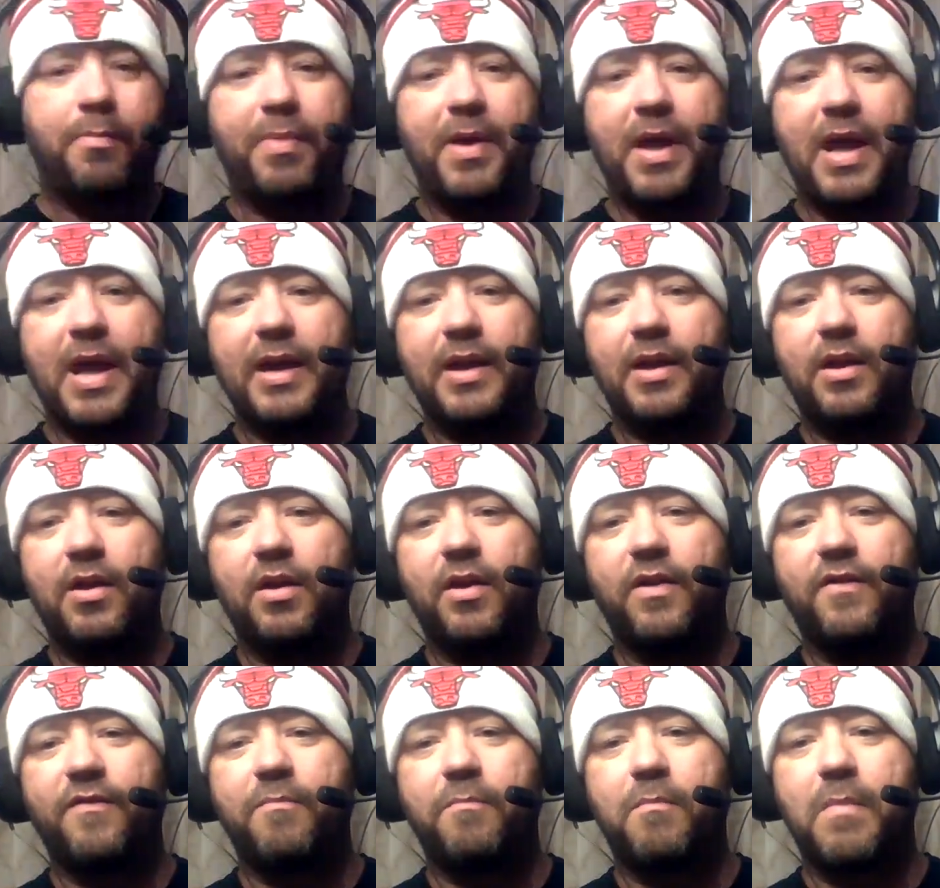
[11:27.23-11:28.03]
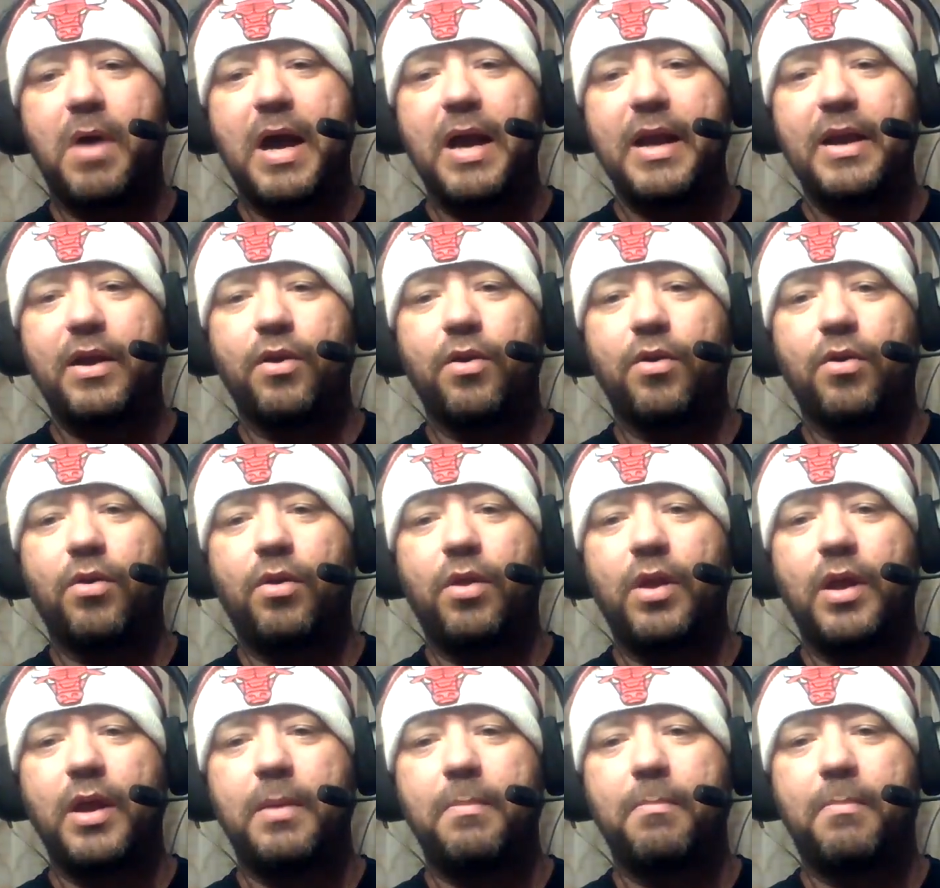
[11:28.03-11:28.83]
pack here of My
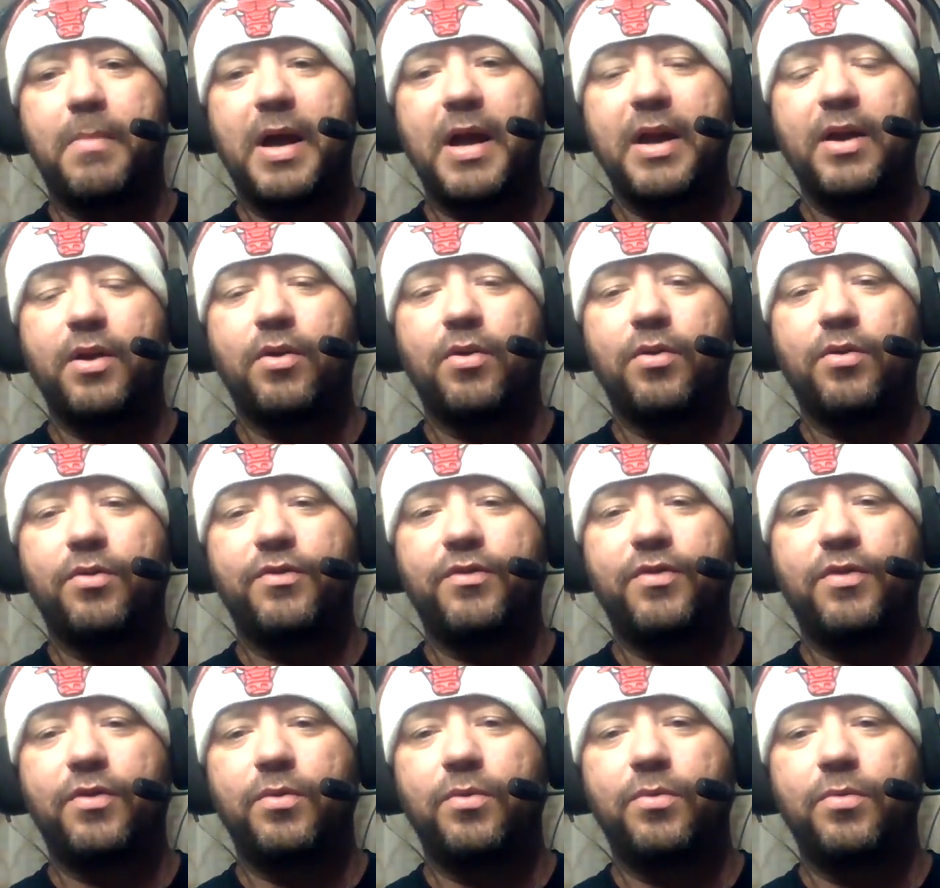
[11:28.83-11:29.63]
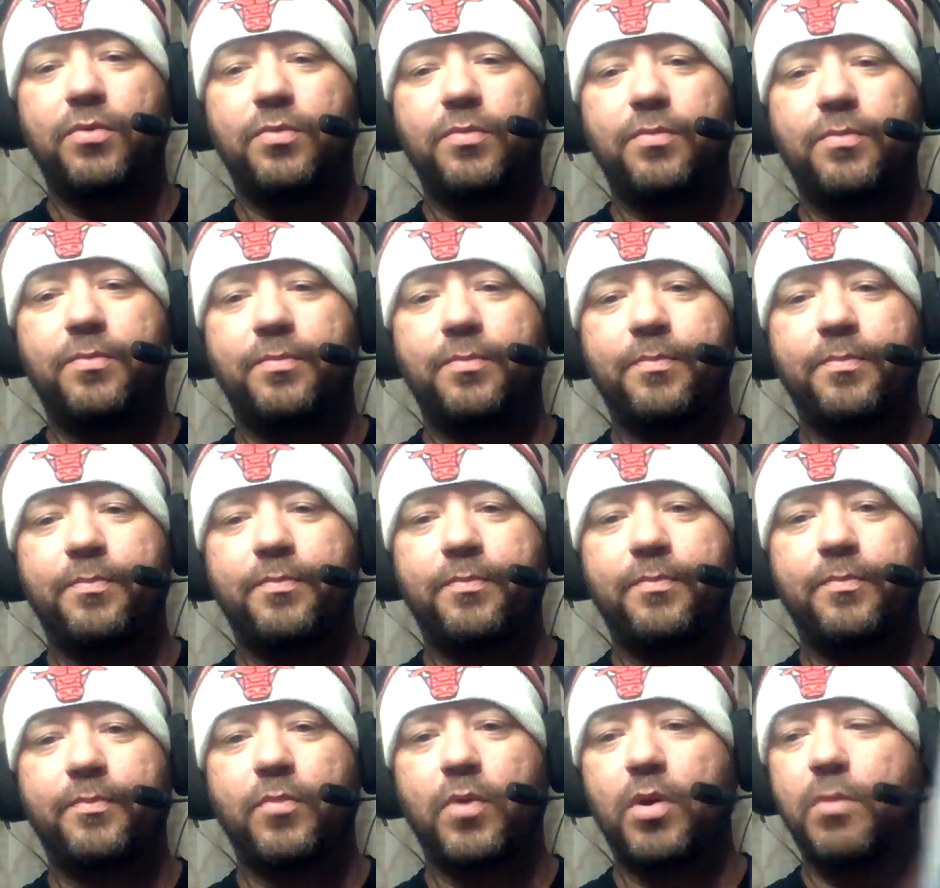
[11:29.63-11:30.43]
Girl and My Girl 2.
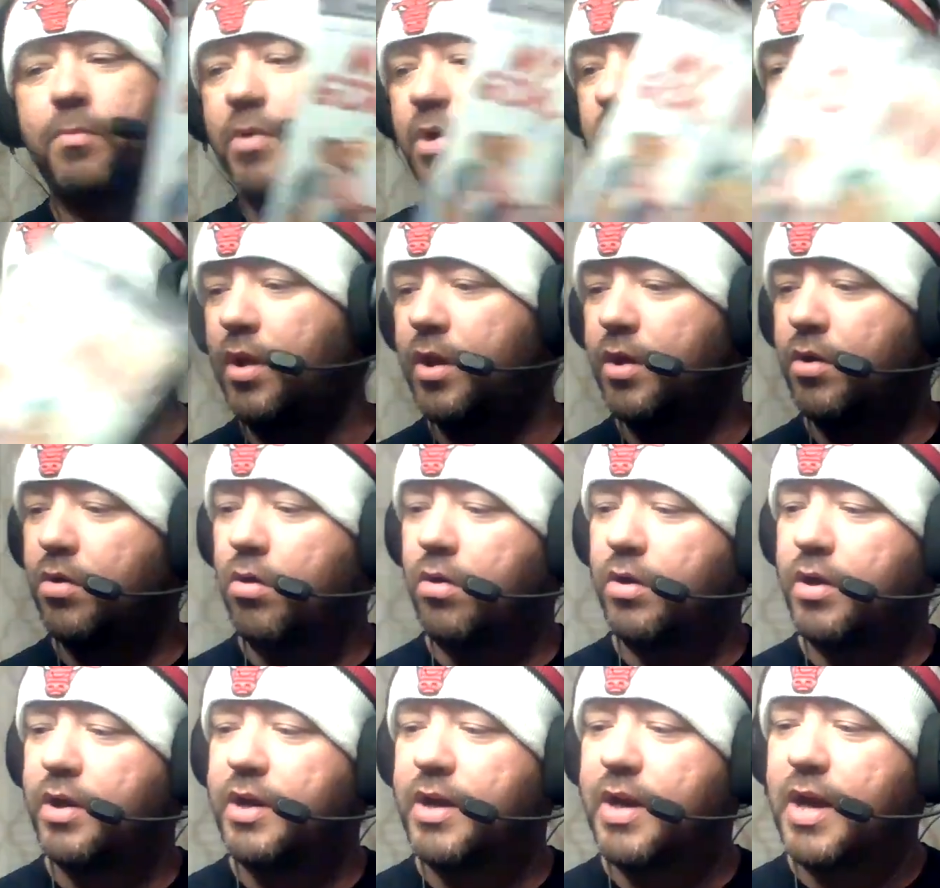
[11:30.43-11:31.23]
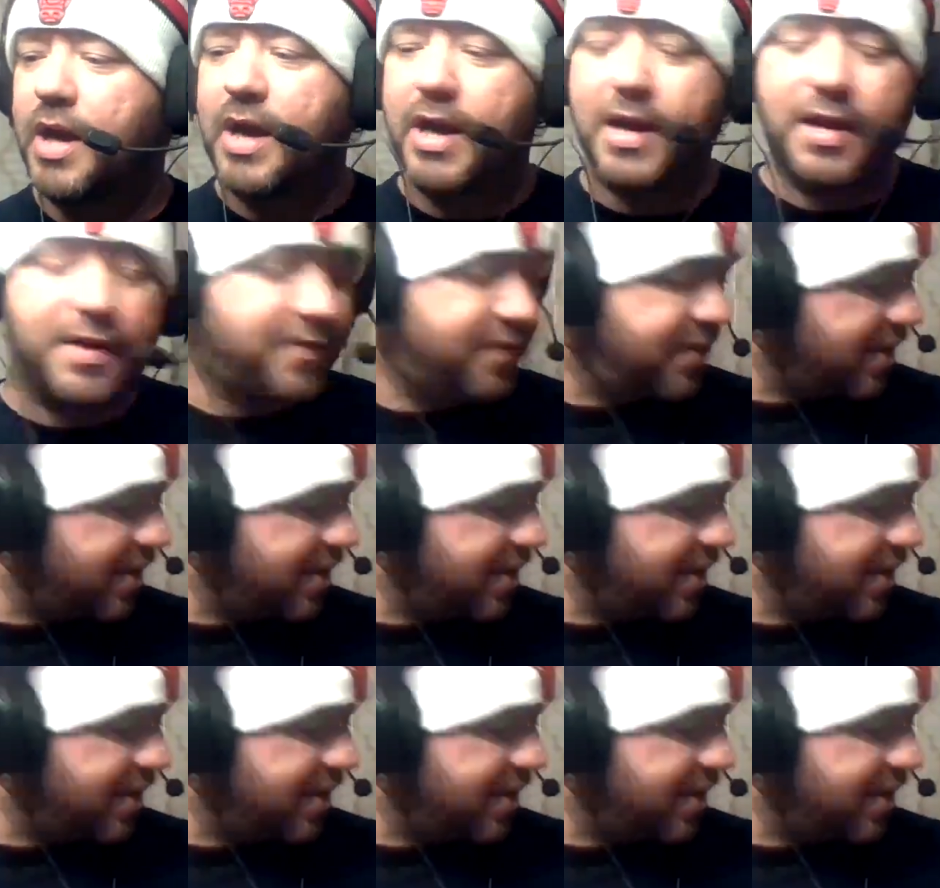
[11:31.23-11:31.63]
When Macaulay Culkin dies,